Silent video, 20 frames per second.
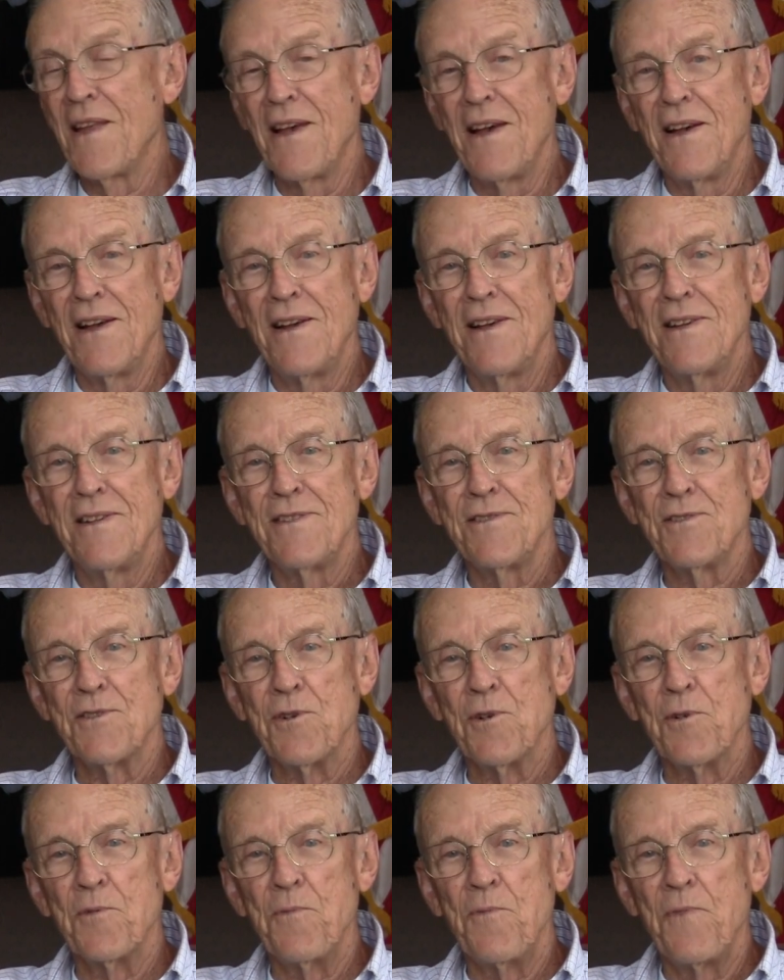Yeah.
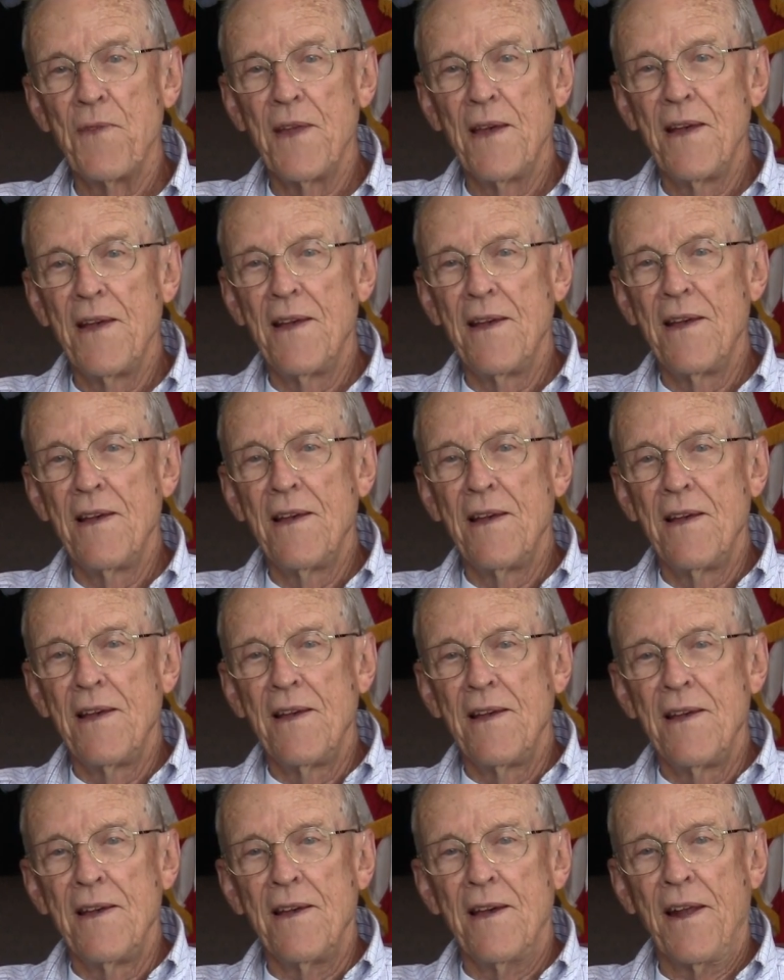So
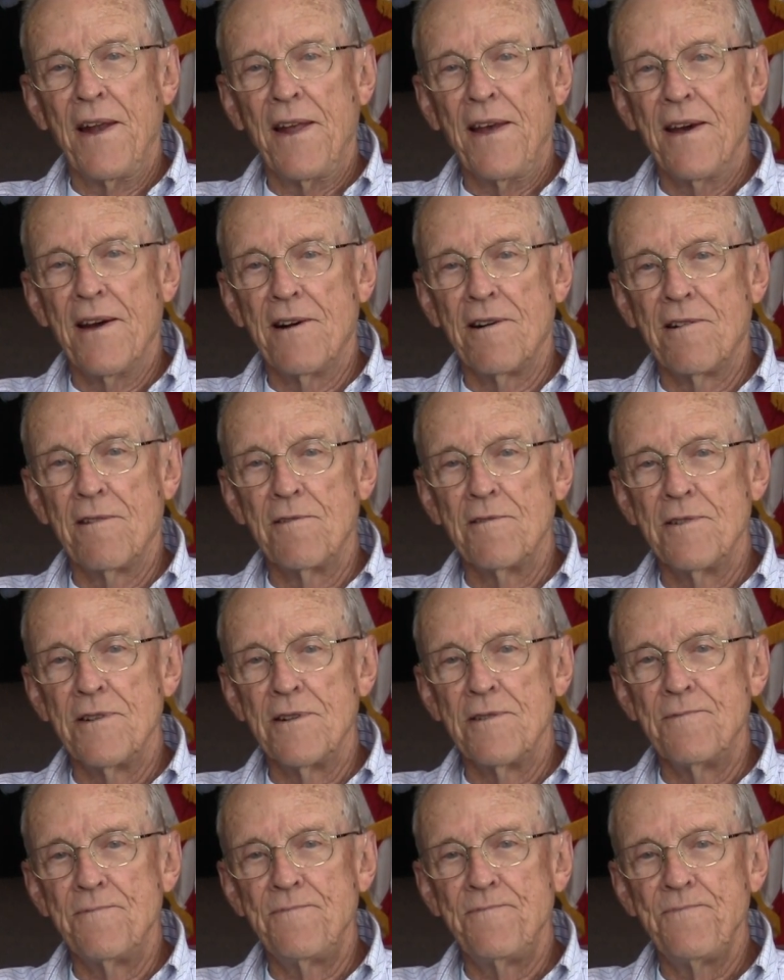anyhow,
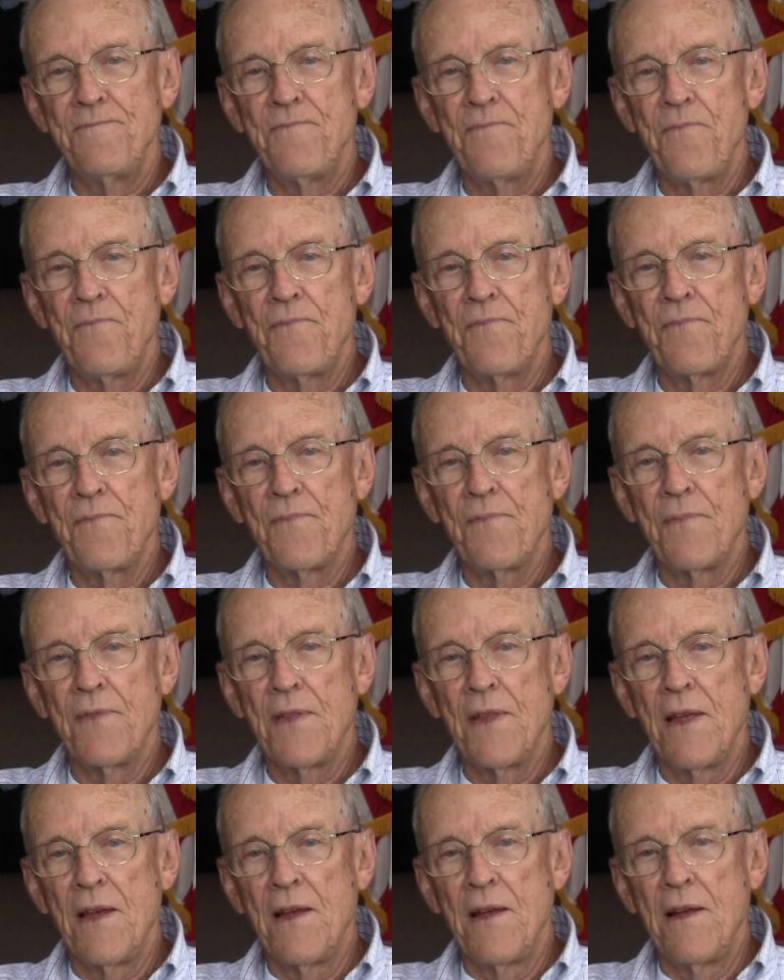
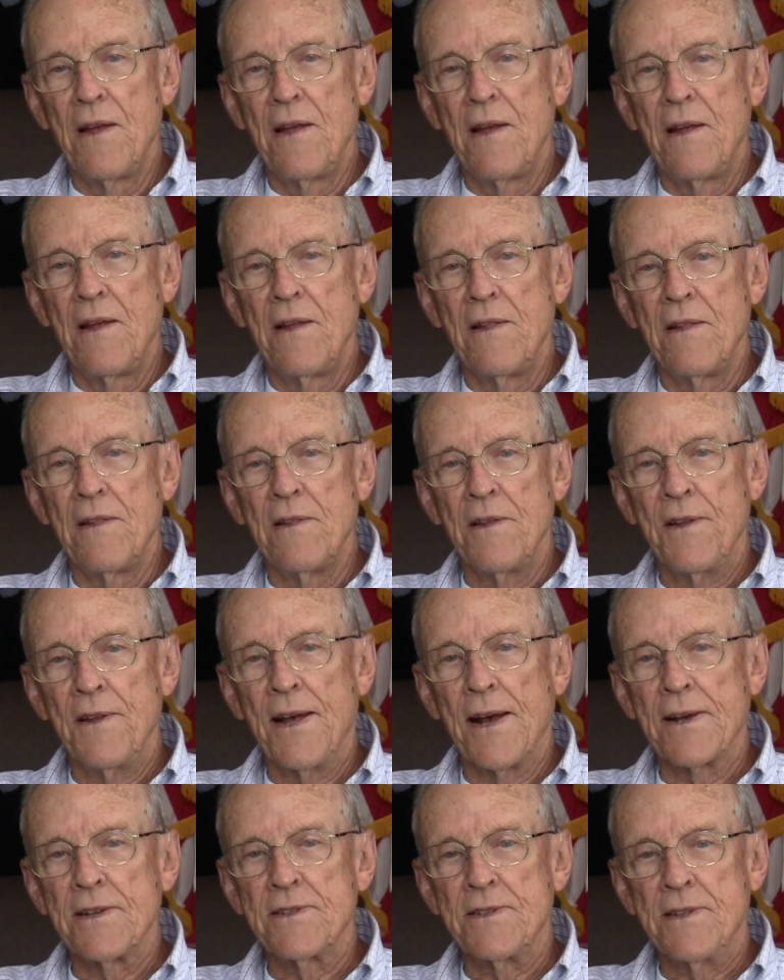uh, the
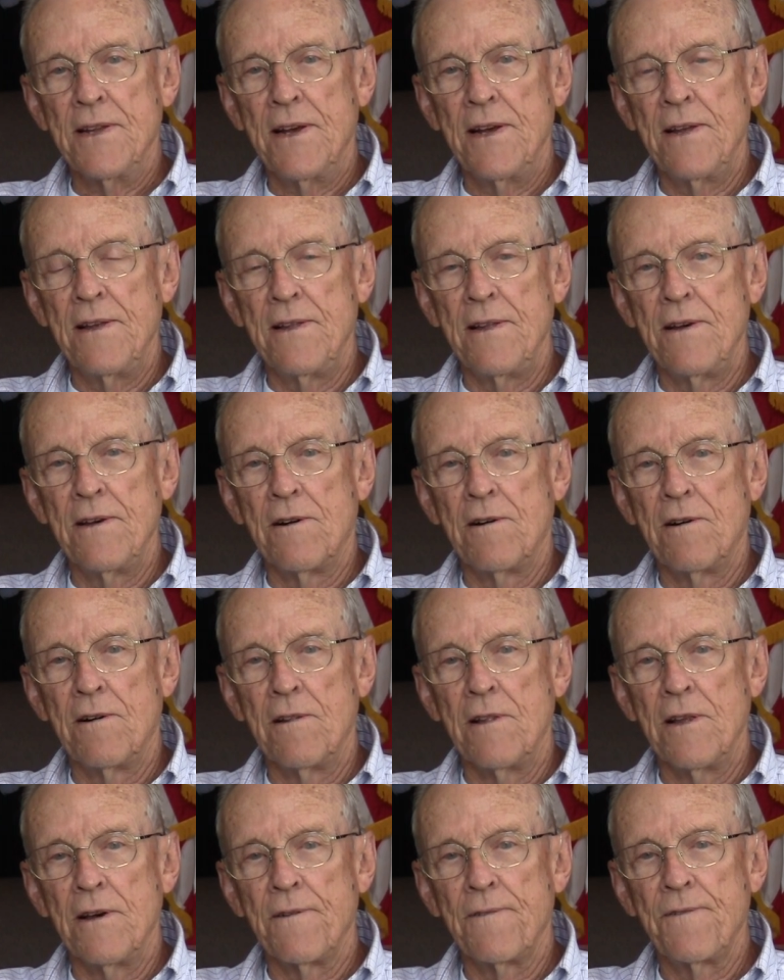next day they all
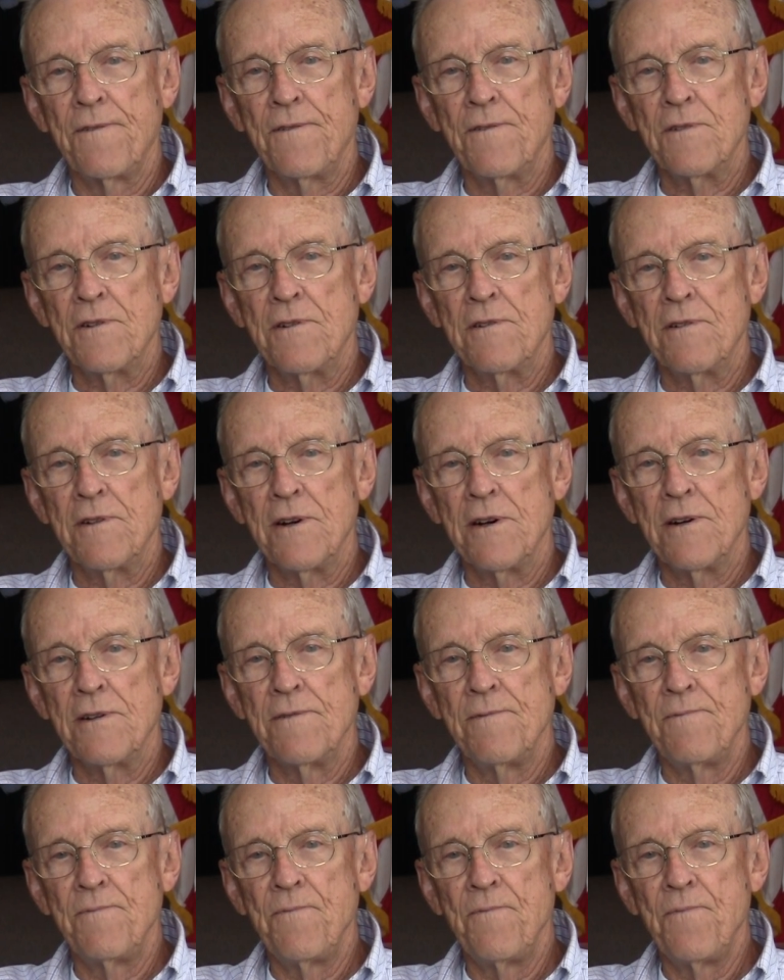left for
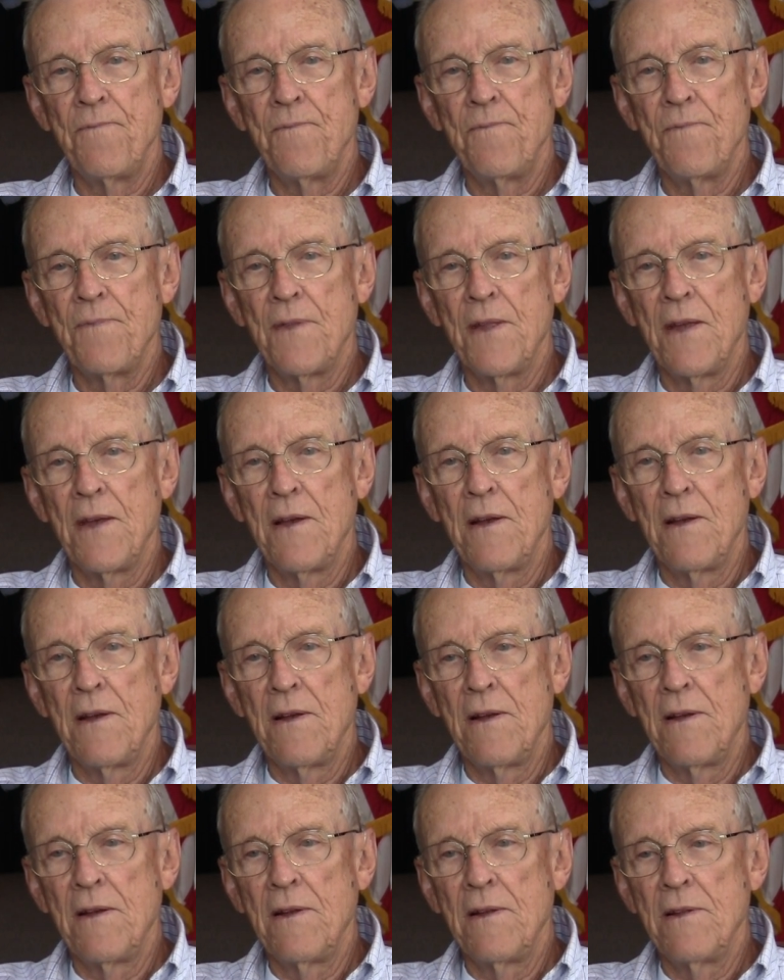
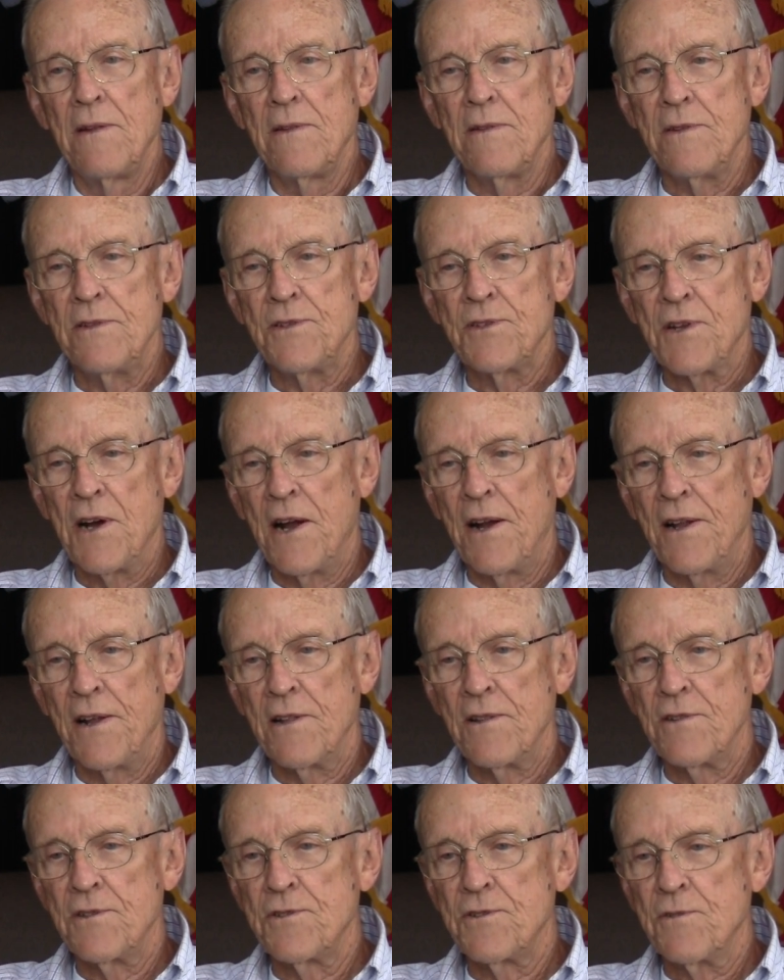uh, the signing
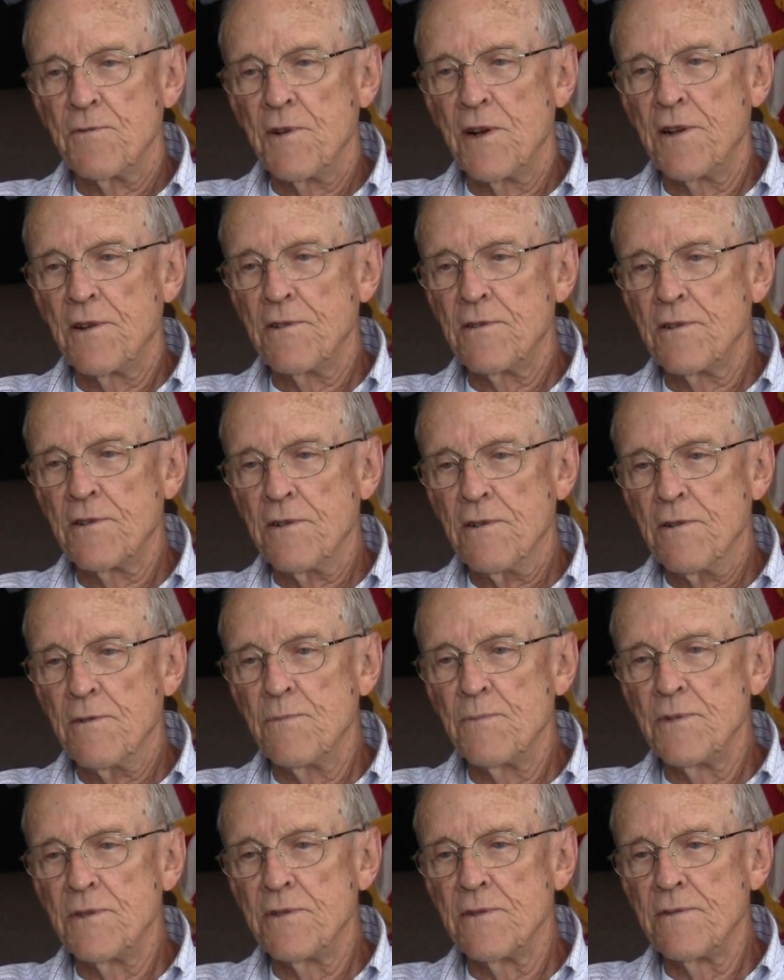of the surrender
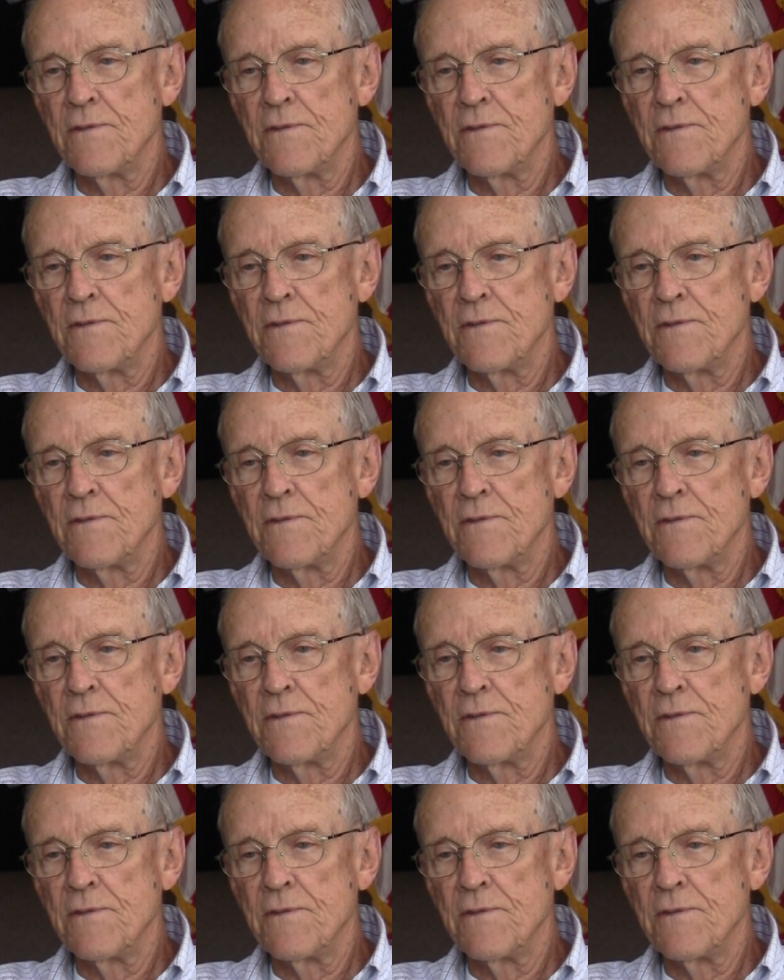terms.